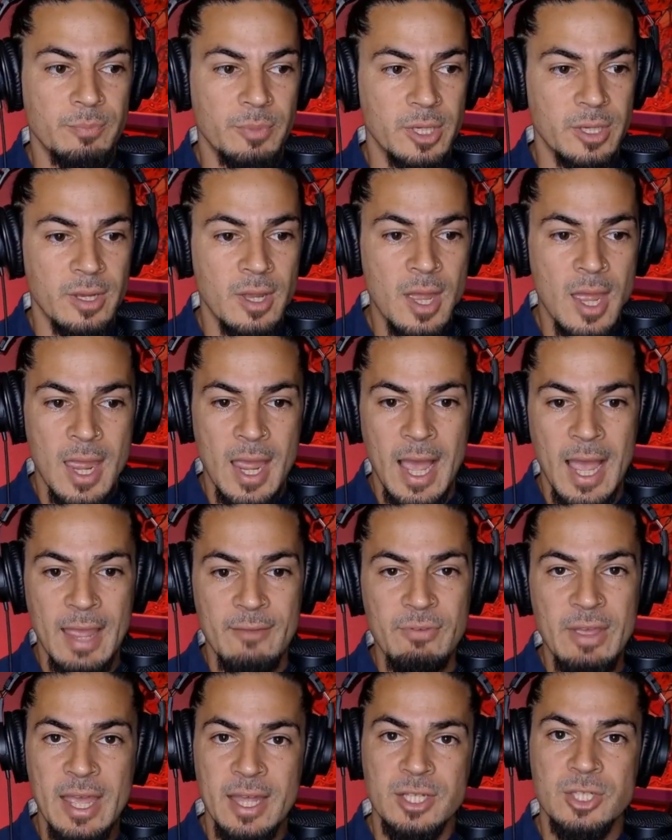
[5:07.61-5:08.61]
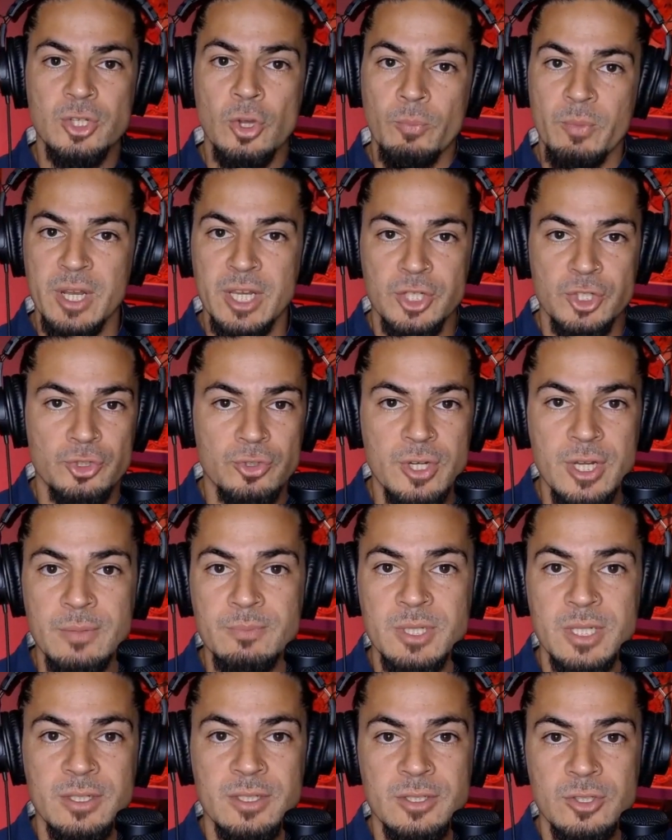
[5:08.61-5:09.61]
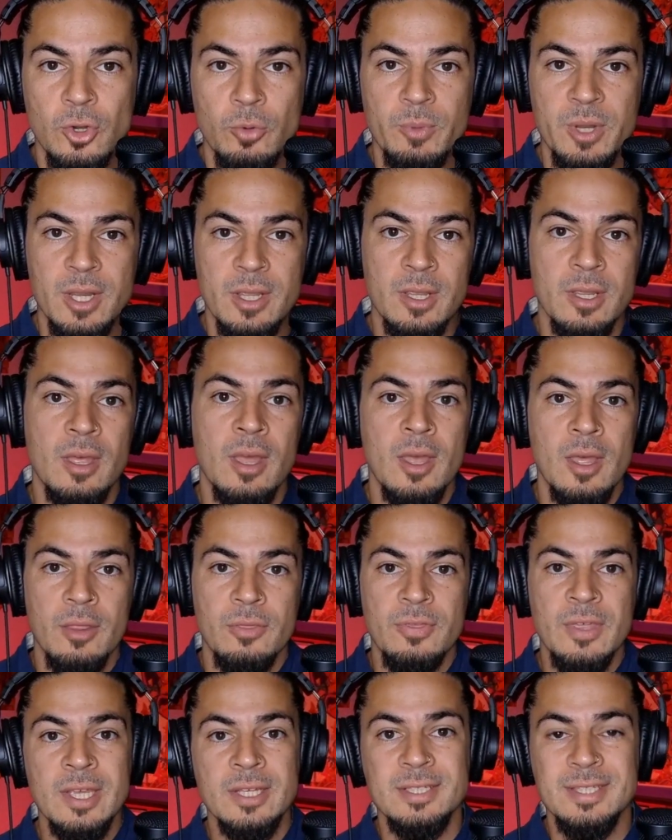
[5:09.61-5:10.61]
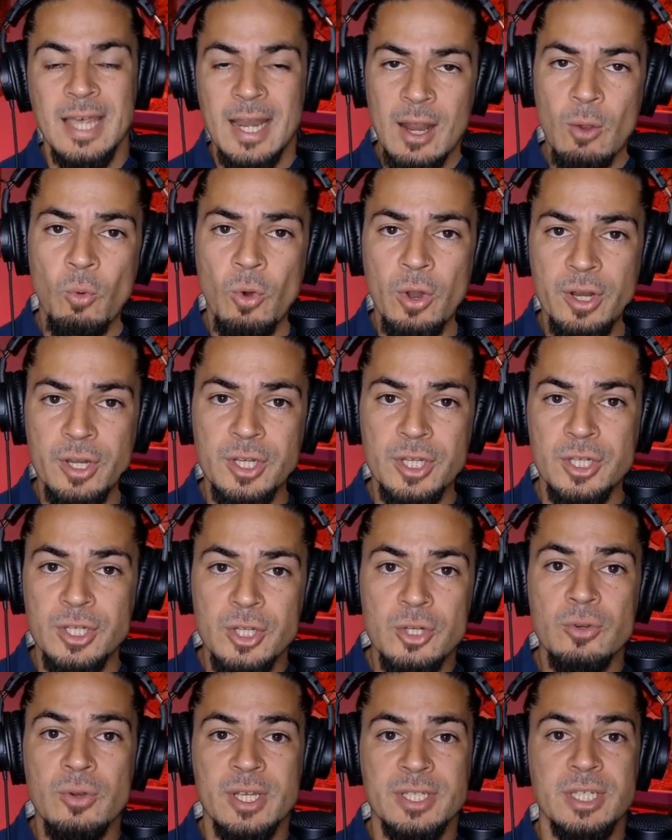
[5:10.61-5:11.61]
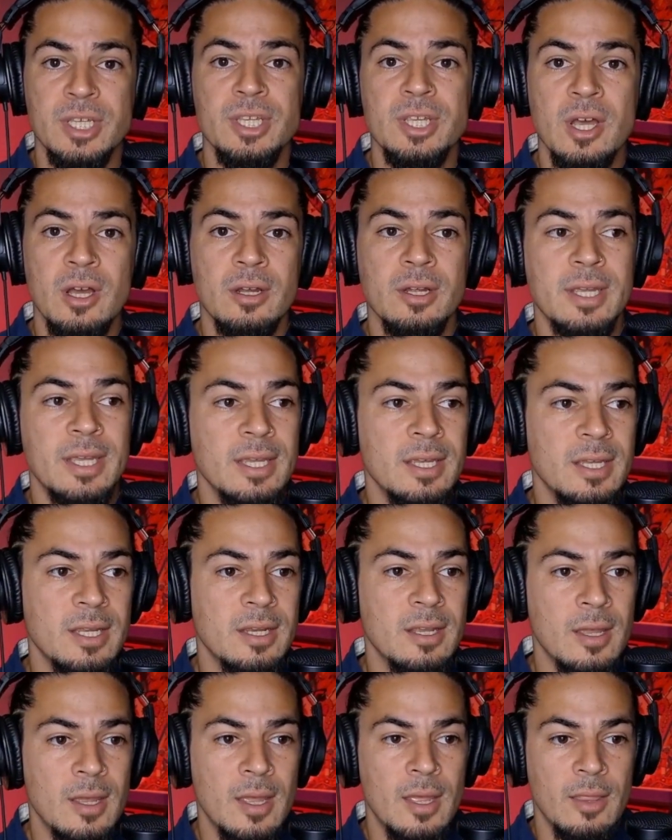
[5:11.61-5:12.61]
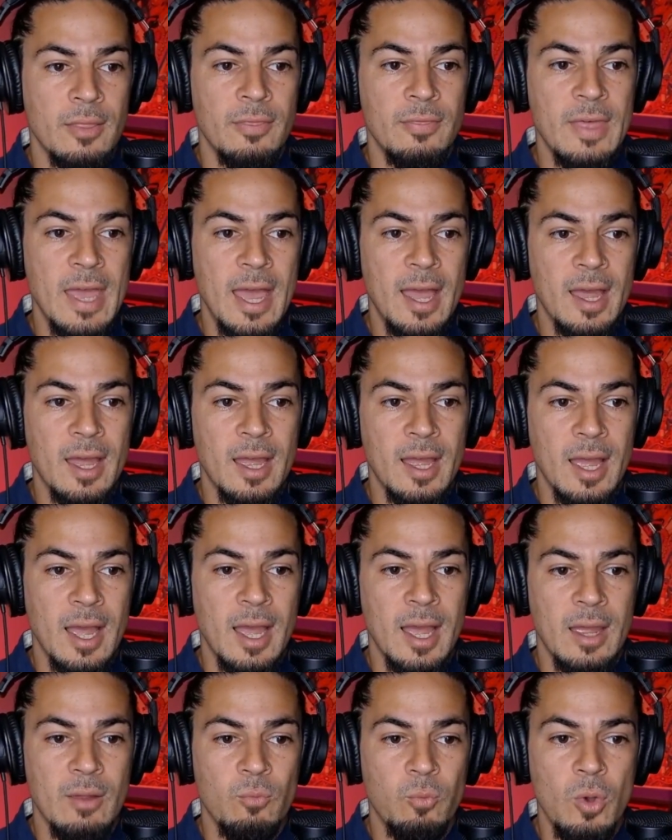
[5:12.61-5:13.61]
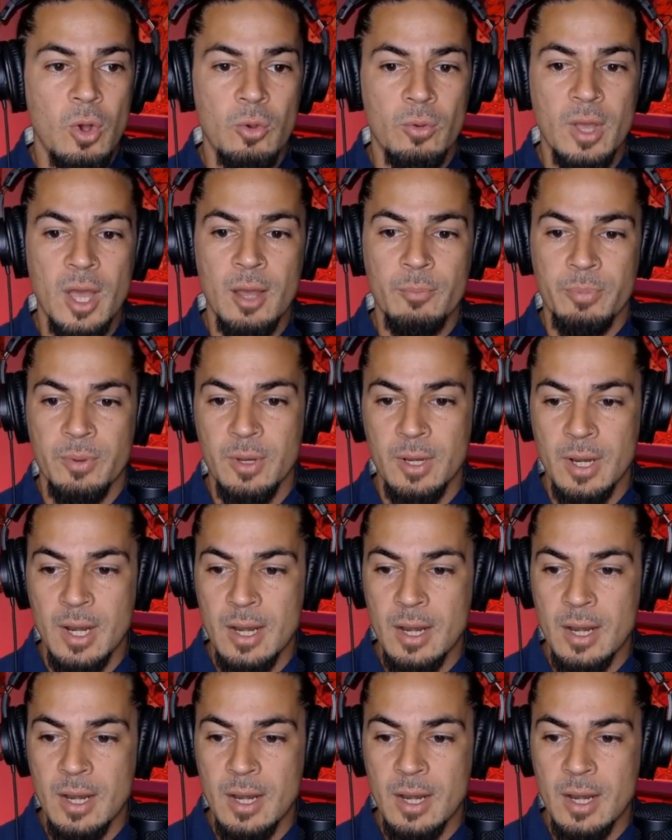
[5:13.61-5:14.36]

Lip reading: But I've had so many dreams and so many things that I wanted to do as a young kid that I woke up and